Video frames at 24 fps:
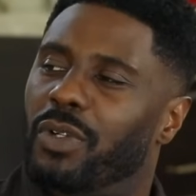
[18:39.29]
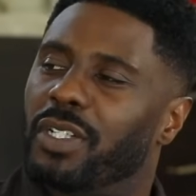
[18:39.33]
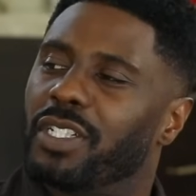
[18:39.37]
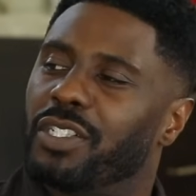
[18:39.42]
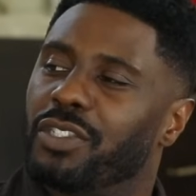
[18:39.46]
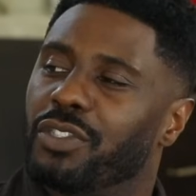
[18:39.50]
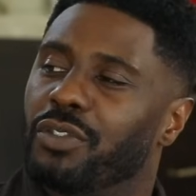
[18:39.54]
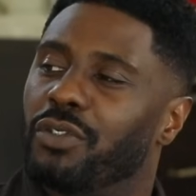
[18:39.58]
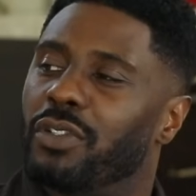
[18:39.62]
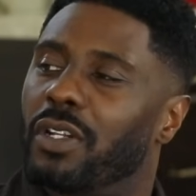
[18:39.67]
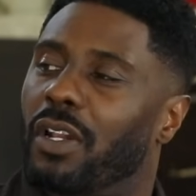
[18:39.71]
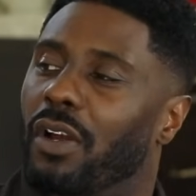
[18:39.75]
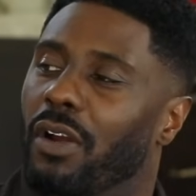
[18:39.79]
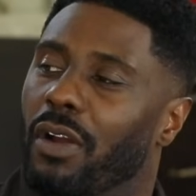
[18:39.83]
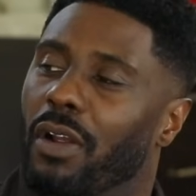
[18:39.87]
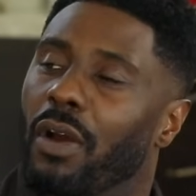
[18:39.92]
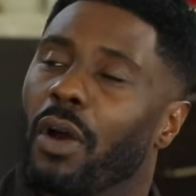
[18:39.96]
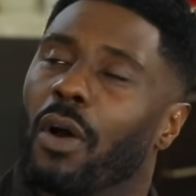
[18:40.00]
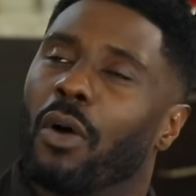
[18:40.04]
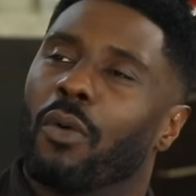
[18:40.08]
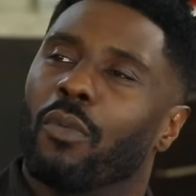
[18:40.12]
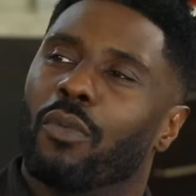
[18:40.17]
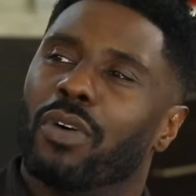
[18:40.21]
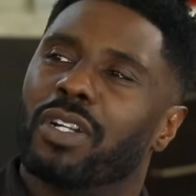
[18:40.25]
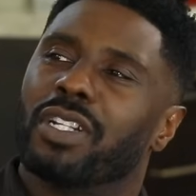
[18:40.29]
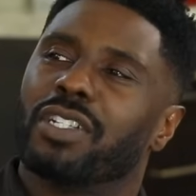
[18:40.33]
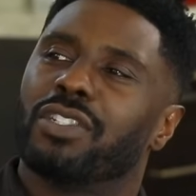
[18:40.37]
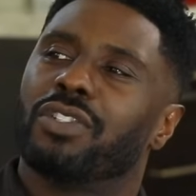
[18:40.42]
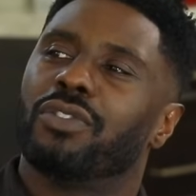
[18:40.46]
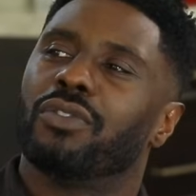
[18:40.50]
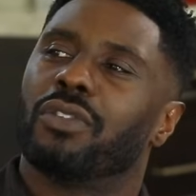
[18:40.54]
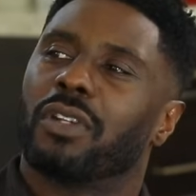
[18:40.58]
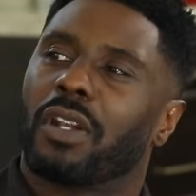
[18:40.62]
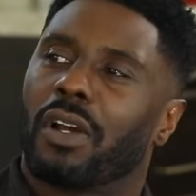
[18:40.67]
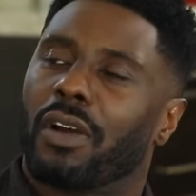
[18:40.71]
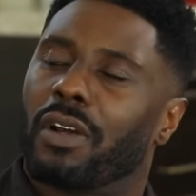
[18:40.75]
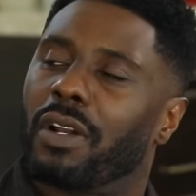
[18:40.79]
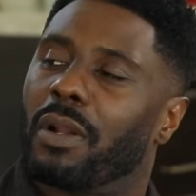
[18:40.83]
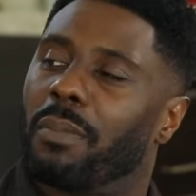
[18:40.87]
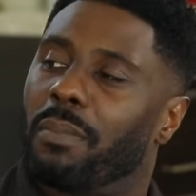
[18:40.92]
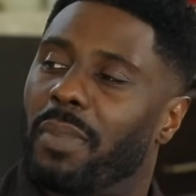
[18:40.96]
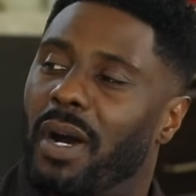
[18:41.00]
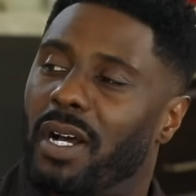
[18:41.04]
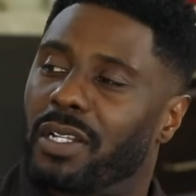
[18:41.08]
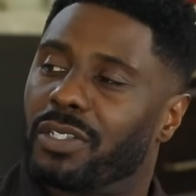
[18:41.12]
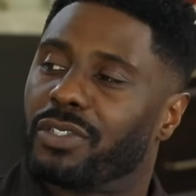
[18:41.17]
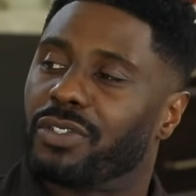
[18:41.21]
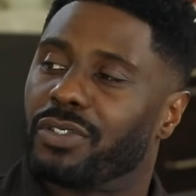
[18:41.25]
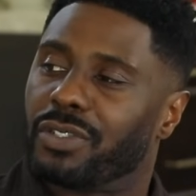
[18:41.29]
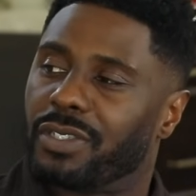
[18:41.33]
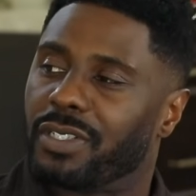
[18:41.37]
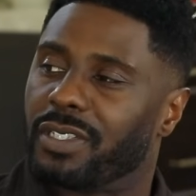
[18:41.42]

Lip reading: What did you learn about